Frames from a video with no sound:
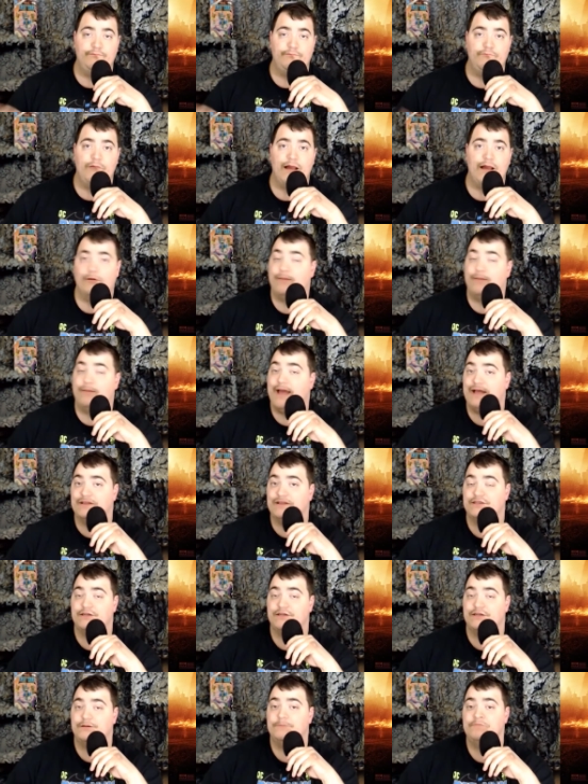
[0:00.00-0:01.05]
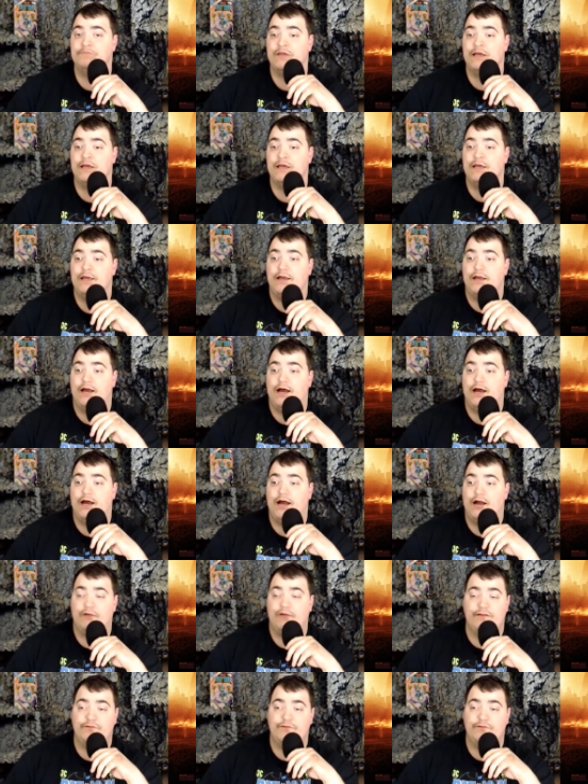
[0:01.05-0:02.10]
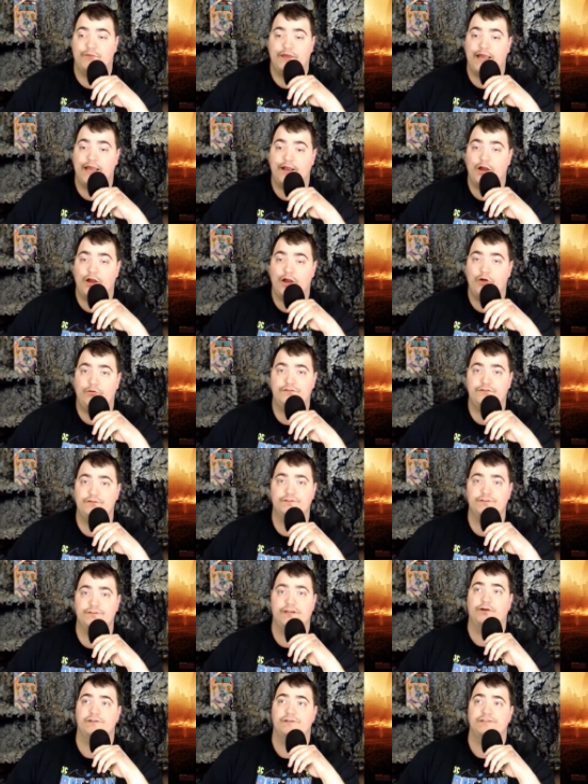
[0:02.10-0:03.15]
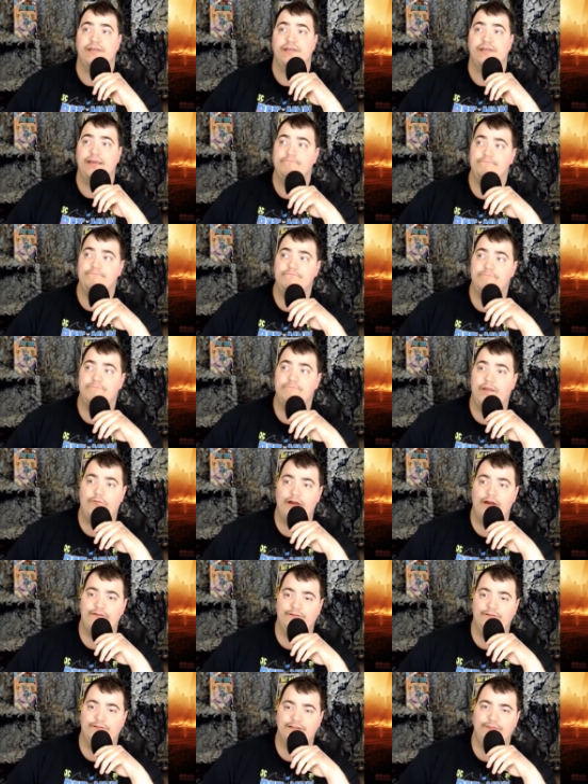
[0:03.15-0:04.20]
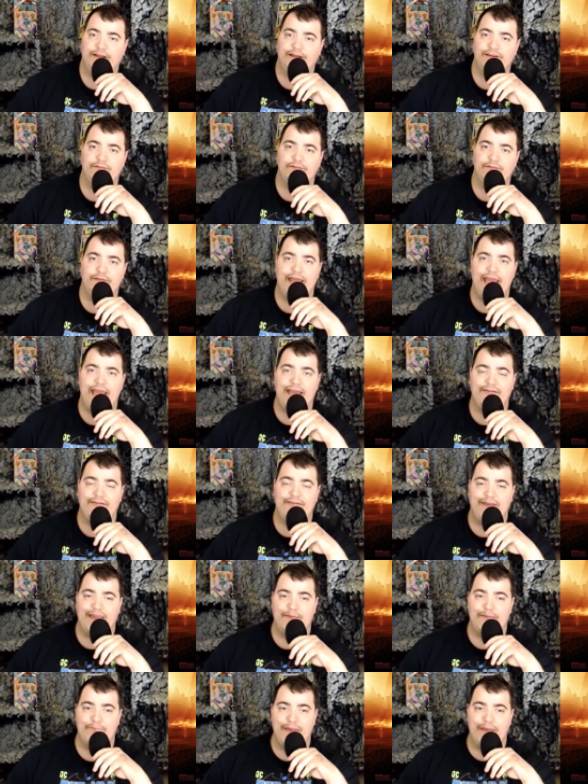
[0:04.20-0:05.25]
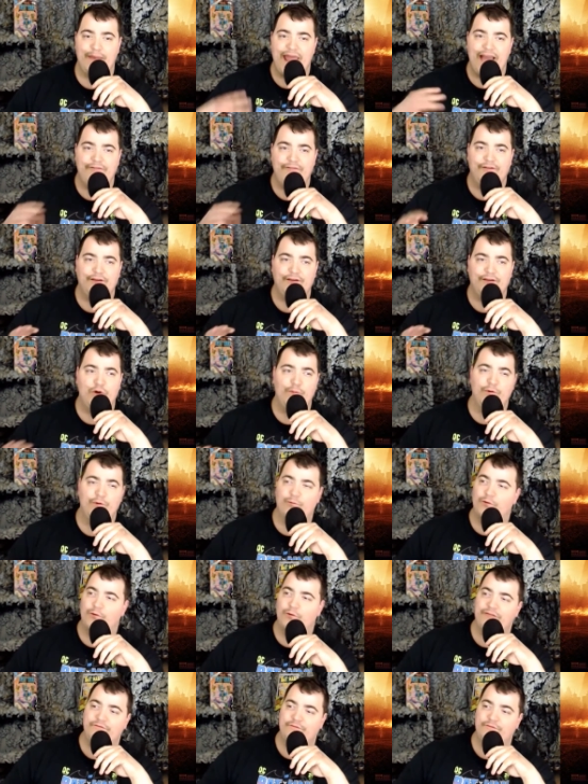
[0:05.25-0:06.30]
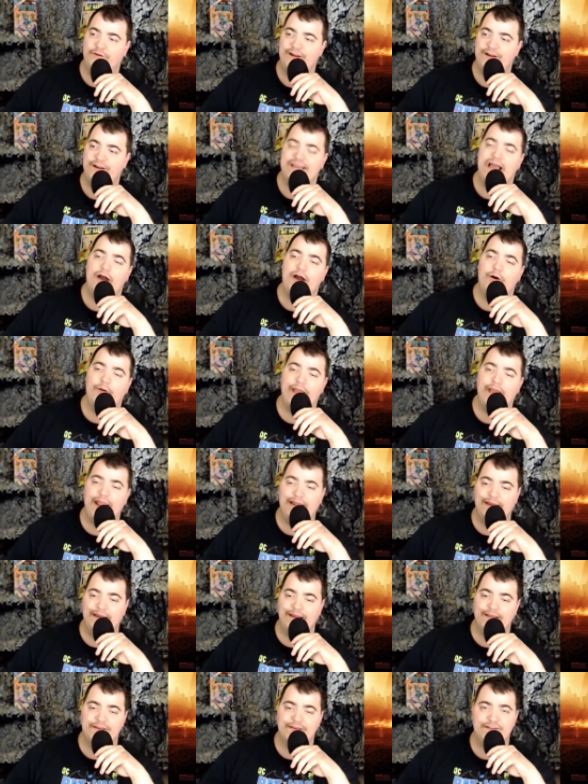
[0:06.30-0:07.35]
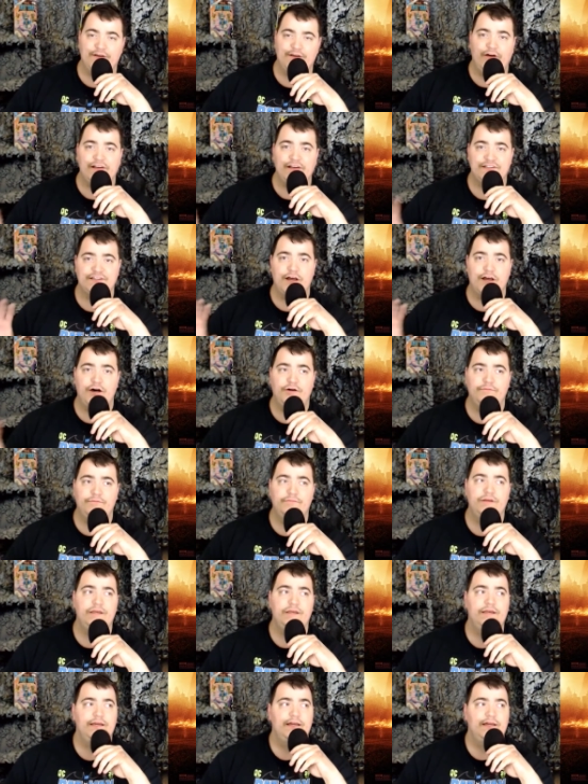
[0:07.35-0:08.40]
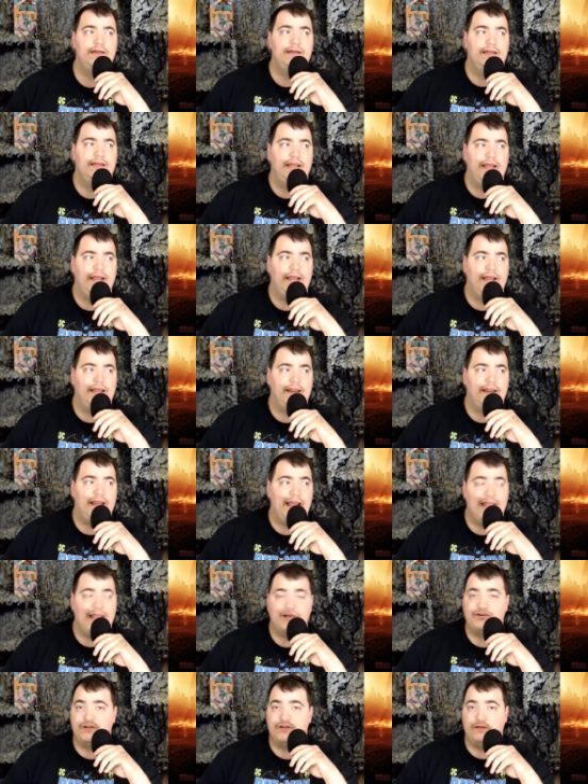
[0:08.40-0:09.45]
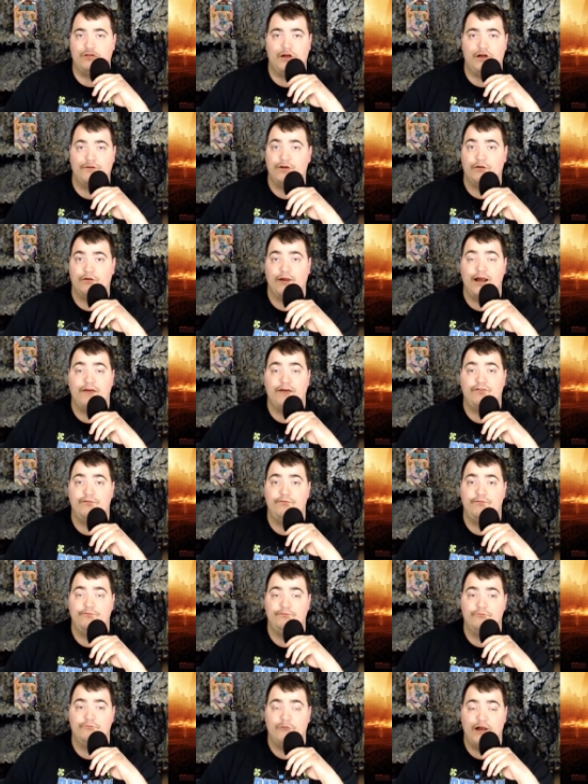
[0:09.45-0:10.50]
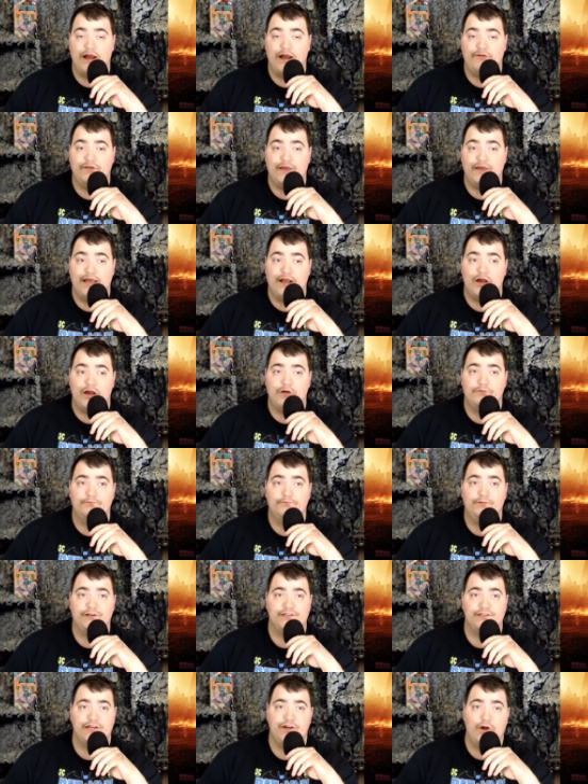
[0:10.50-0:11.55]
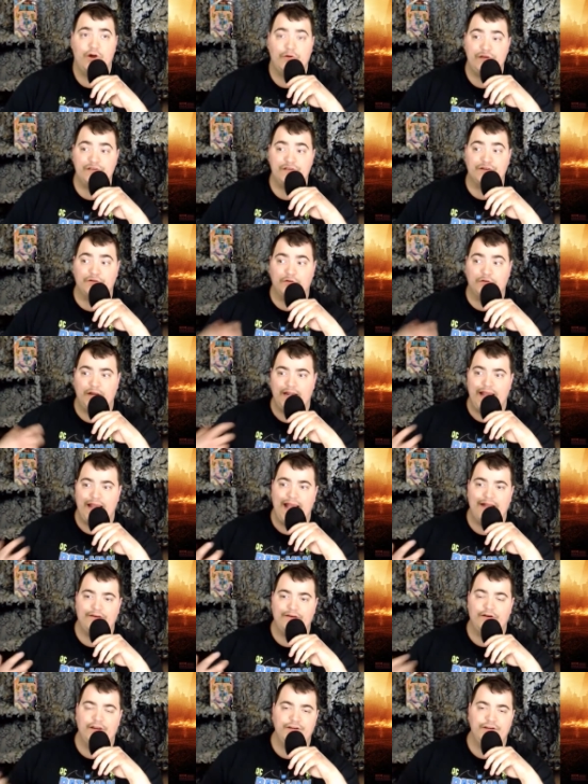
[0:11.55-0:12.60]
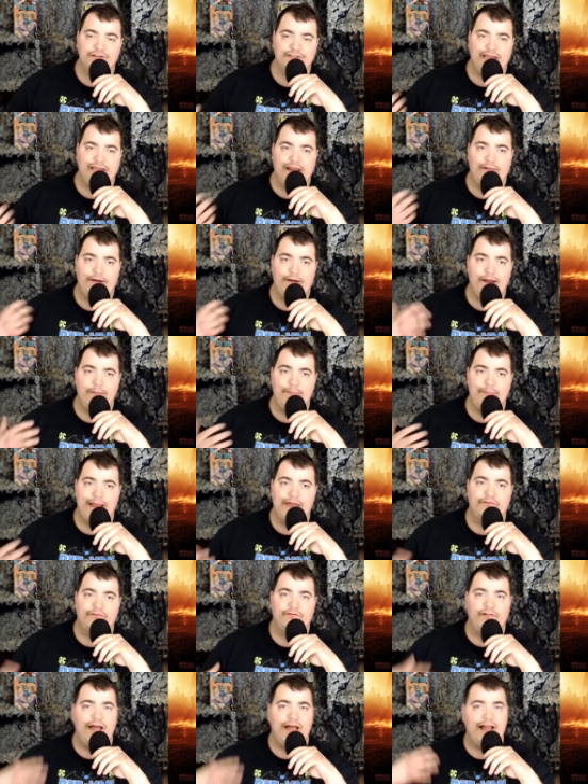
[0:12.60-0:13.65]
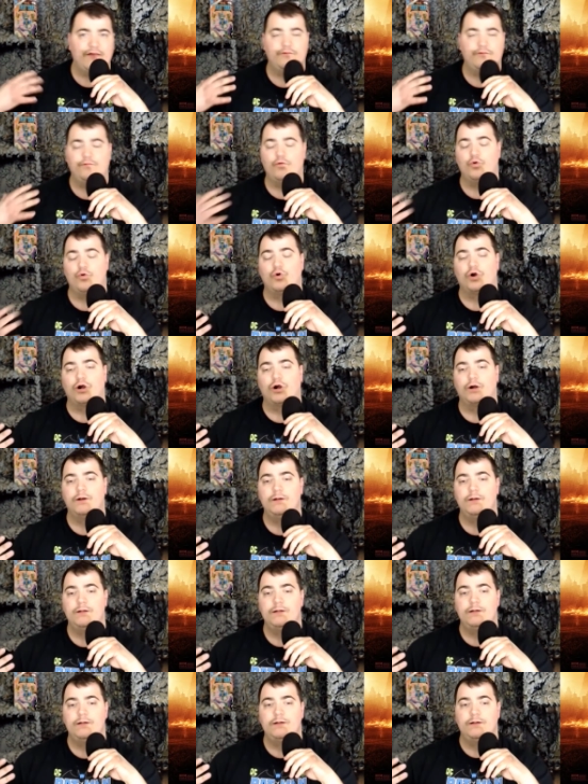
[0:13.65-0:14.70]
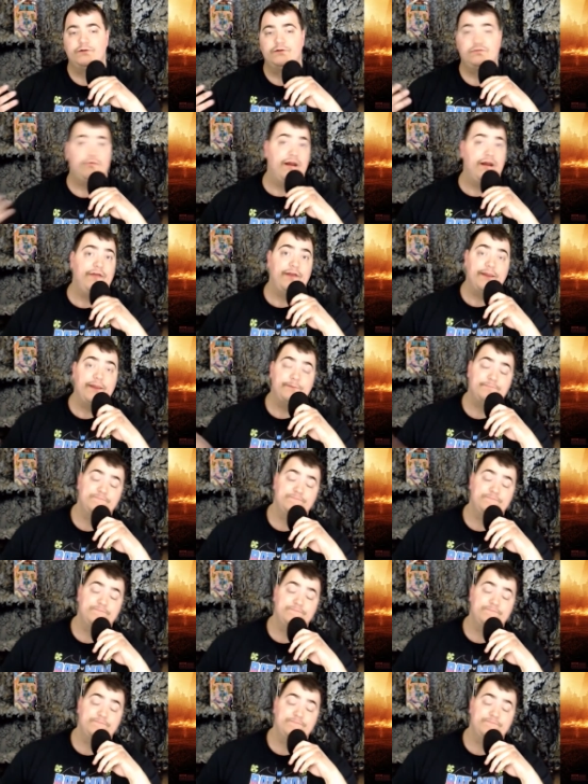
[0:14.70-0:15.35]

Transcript: Robert Pattinson right from the get-go. As soon as I heard his name, my wife expected me to have a Ben Affleck moment where I freaked out, hated it until I saw him. And I actually loved it right off the get-go, because I know he's a great actor. He just got a lot of bad flack for Twilight.